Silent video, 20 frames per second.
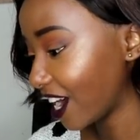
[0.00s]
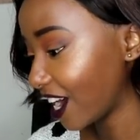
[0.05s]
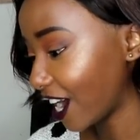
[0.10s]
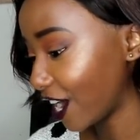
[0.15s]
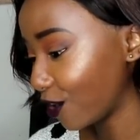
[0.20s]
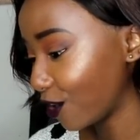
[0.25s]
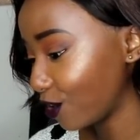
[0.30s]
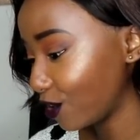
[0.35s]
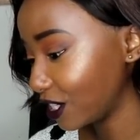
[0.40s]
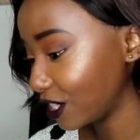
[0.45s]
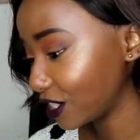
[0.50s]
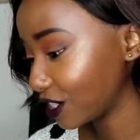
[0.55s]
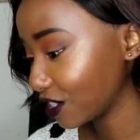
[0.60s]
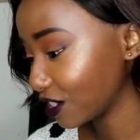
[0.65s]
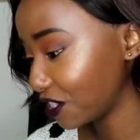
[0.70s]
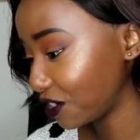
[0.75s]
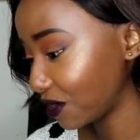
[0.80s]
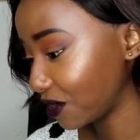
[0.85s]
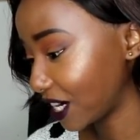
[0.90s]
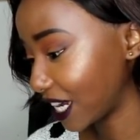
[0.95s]
I always
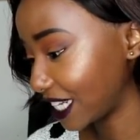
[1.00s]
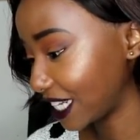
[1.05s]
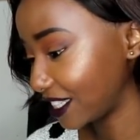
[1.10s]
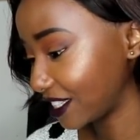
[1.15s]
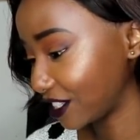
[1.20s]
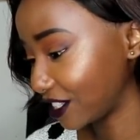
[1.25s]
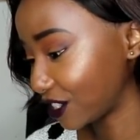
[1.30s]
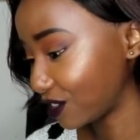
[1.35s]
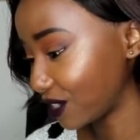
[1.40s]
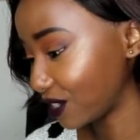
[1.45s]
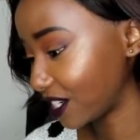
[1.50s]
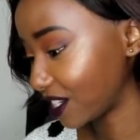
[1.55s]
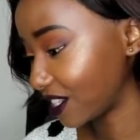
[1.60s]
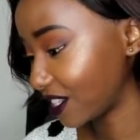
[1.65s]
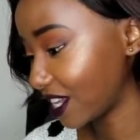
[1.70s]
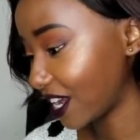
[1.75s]
thought you were nice and sweet.